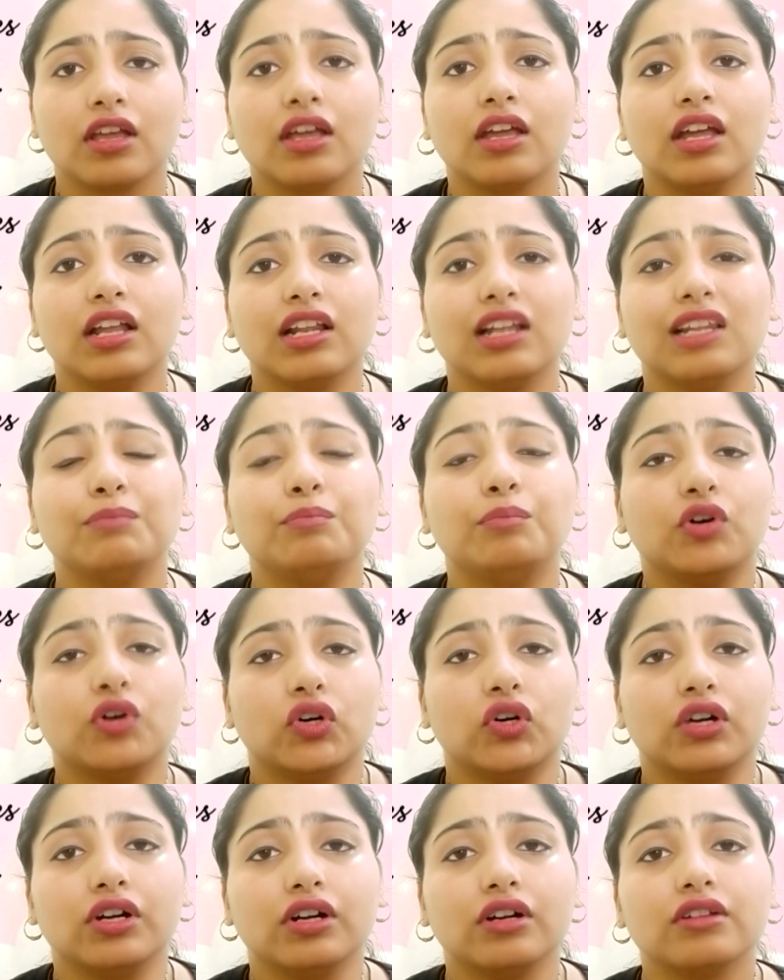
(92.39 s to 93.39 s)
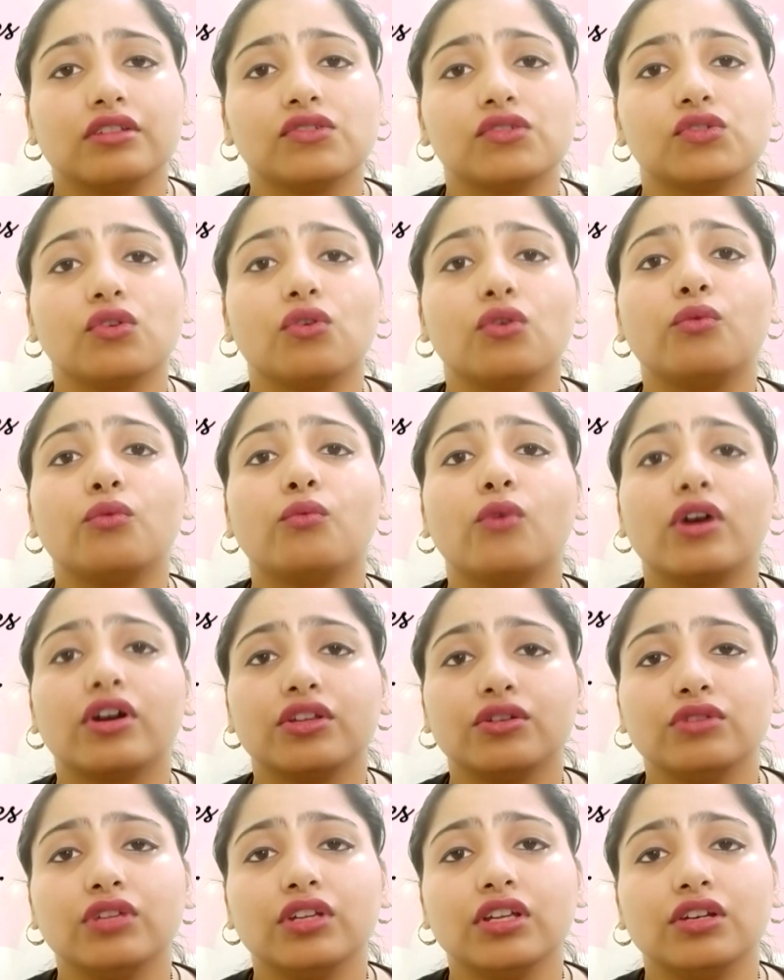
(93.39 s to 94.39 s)
It'll burn. So what
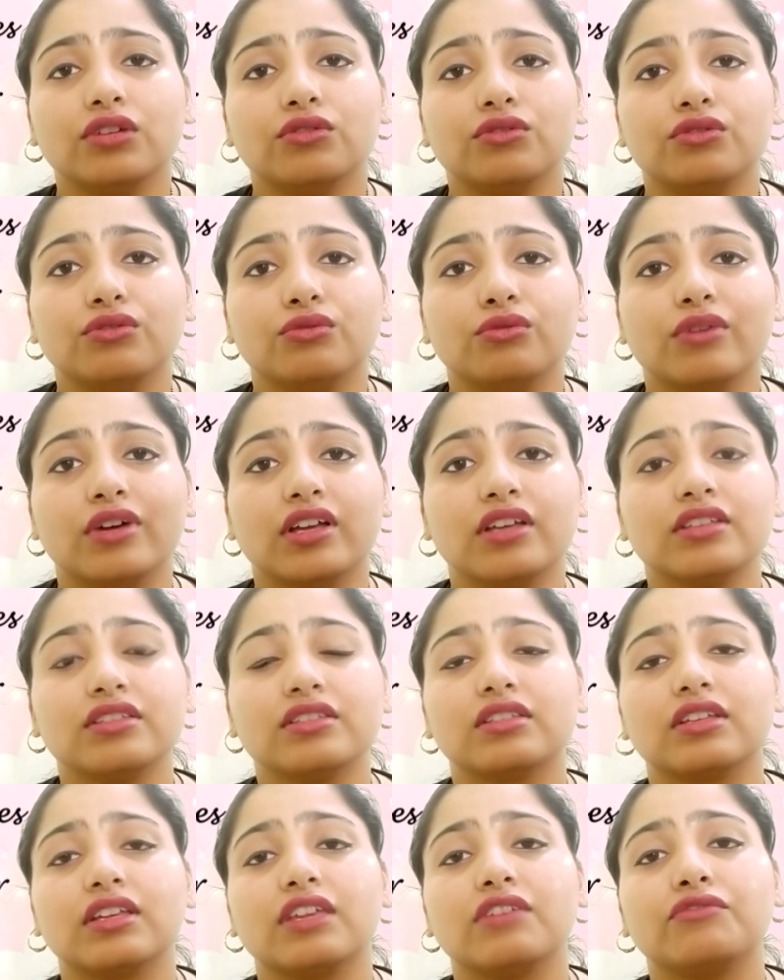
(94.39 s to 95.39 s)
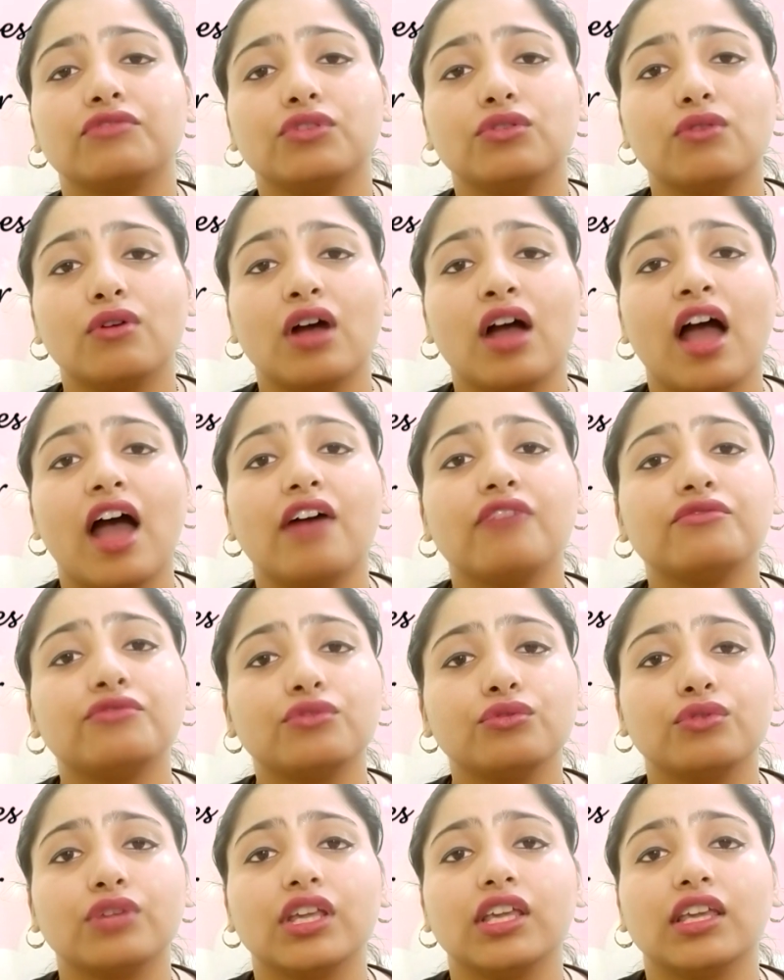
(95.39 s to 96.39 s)
you need to do is, if you have to
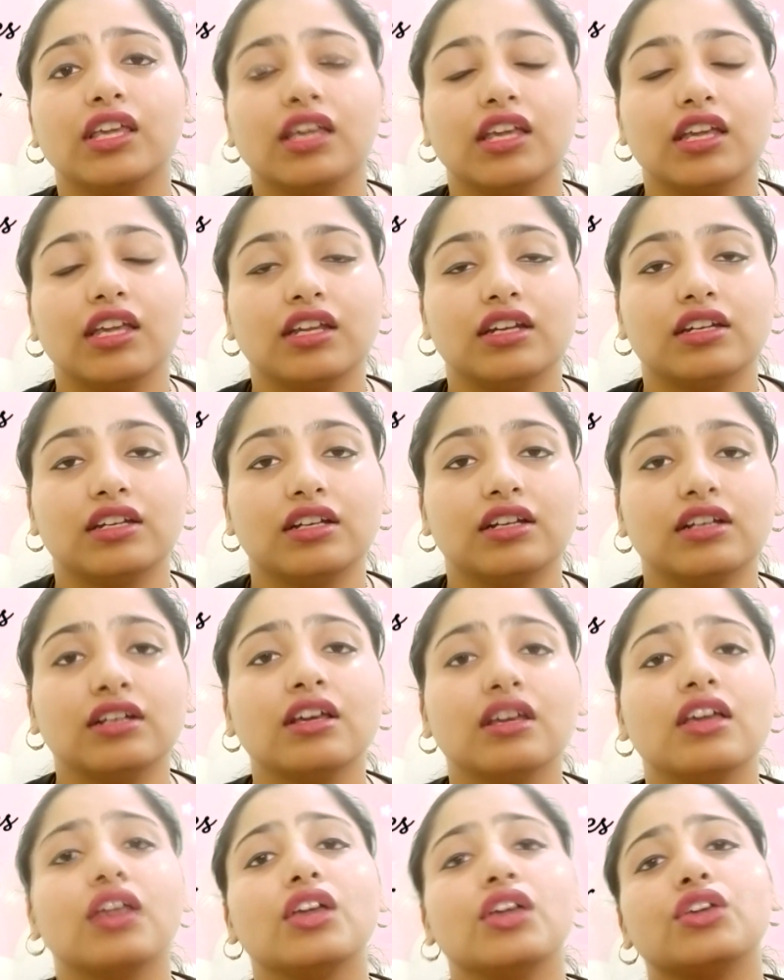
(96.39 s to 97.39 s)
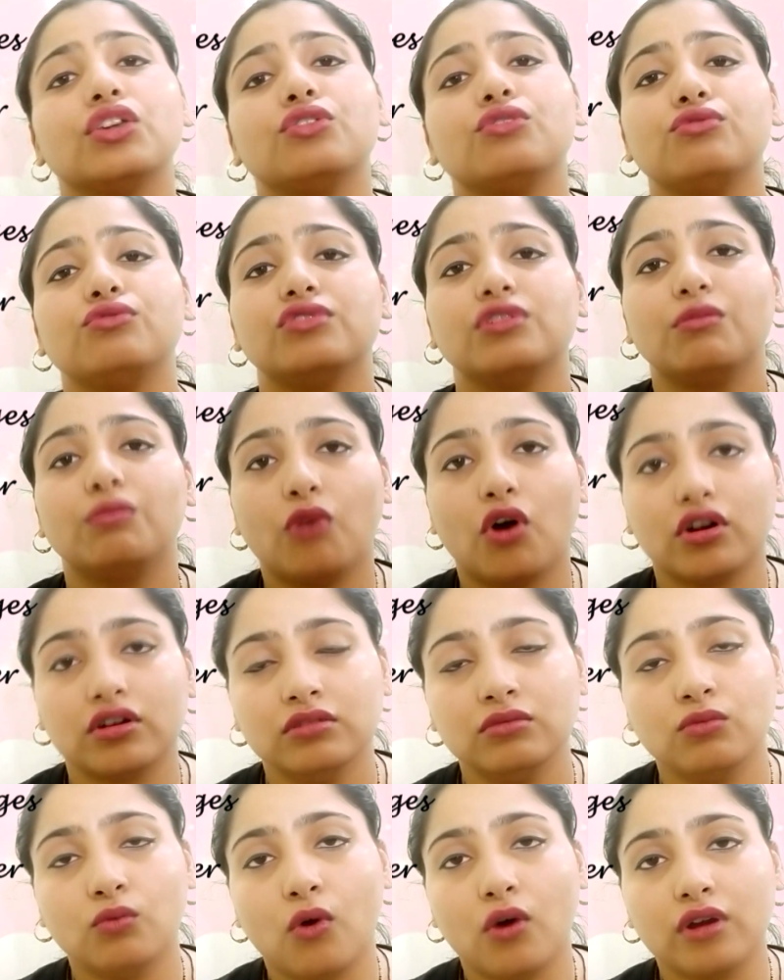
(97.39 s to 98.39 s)
reheat it, use a
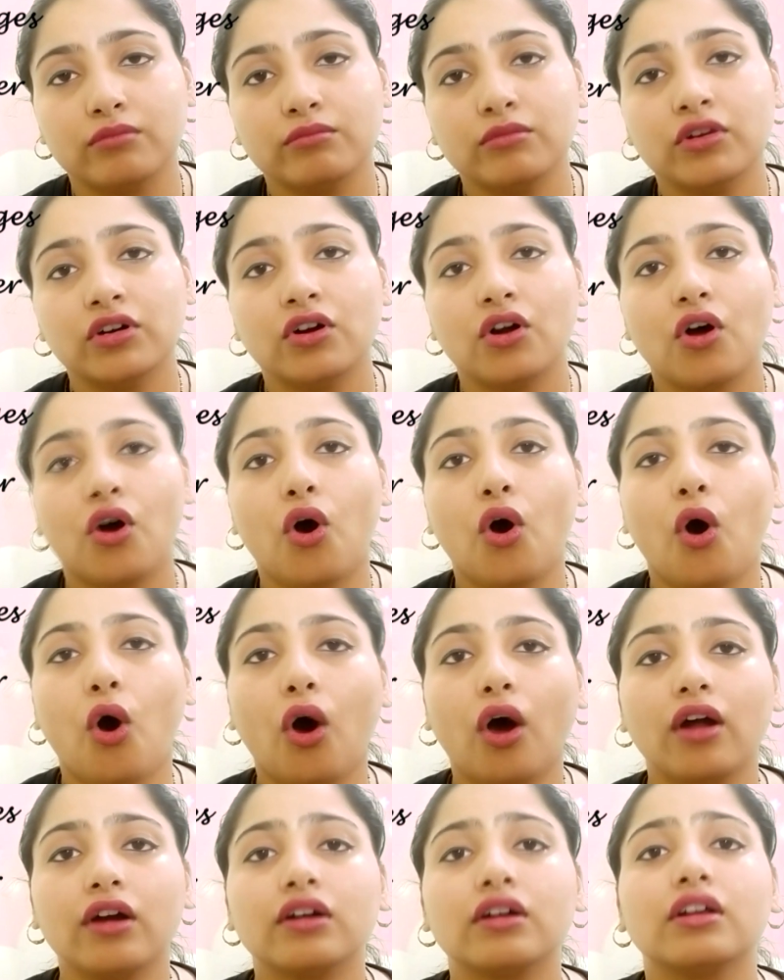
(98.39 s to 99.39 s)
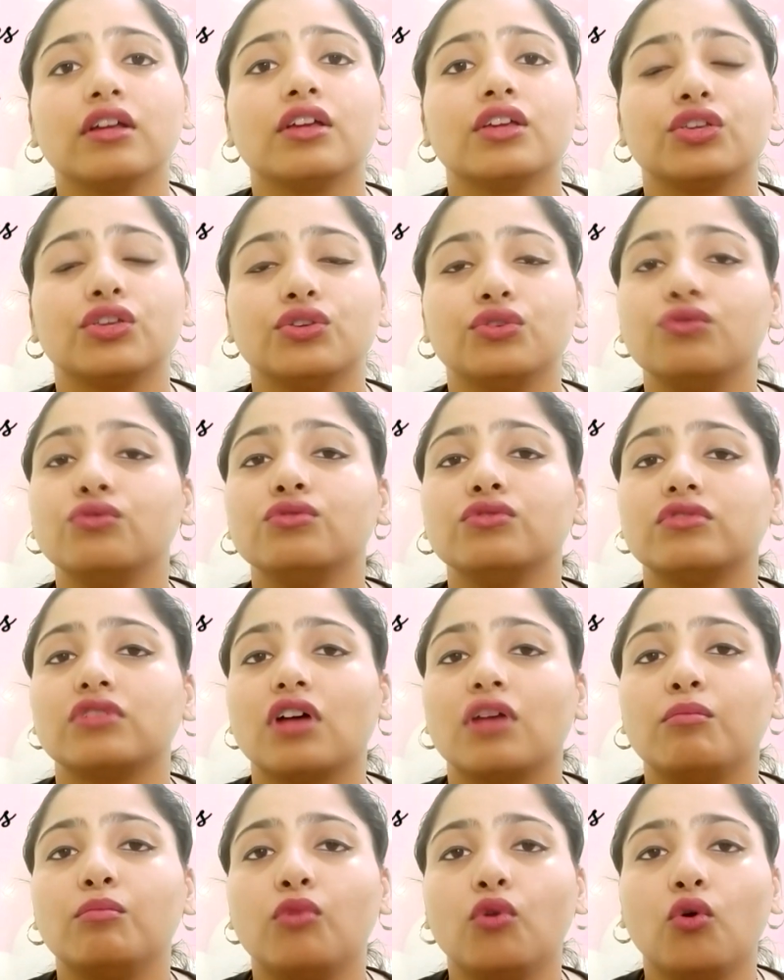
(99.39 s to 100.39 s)
bottle warmer or use a
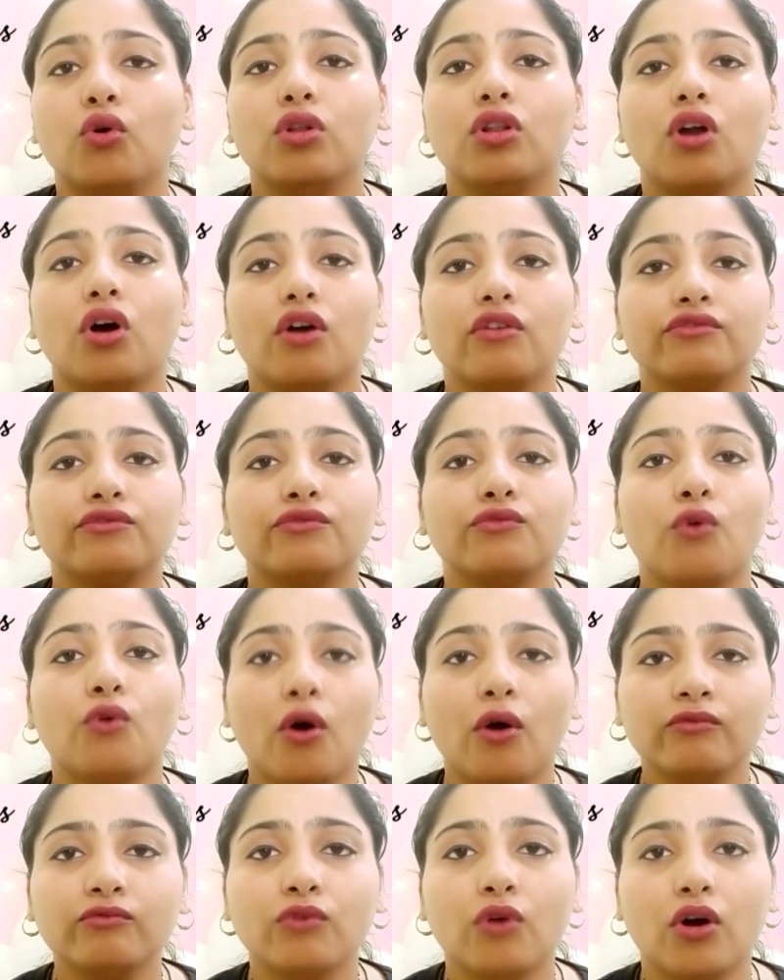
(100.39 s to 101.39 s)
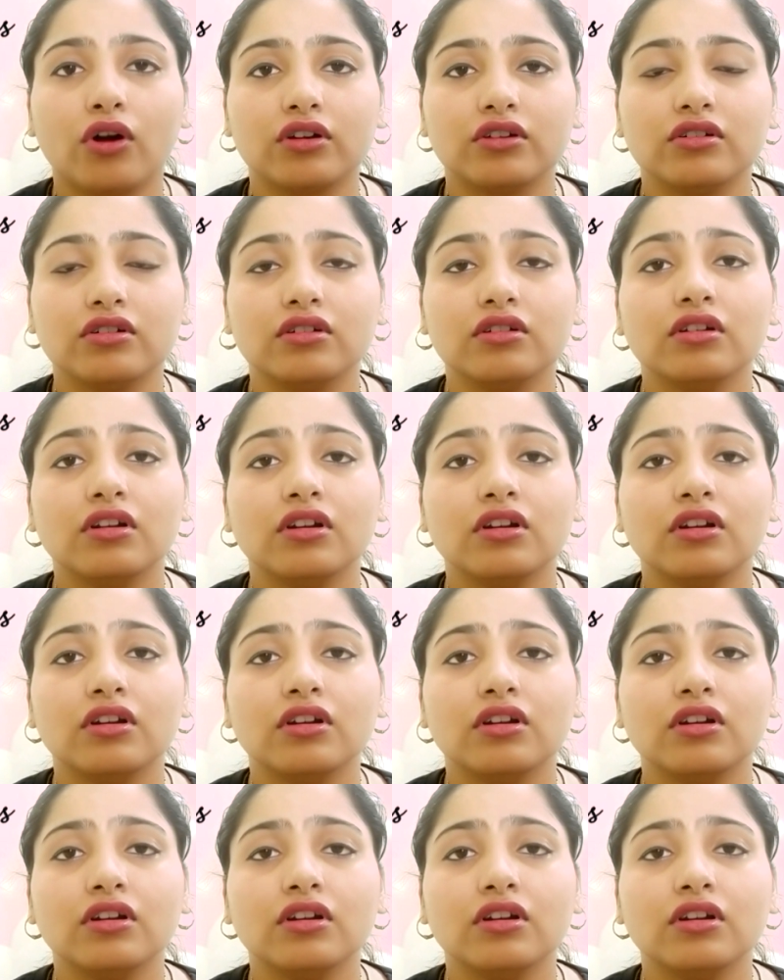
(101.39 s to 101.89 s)
bowl of warm water.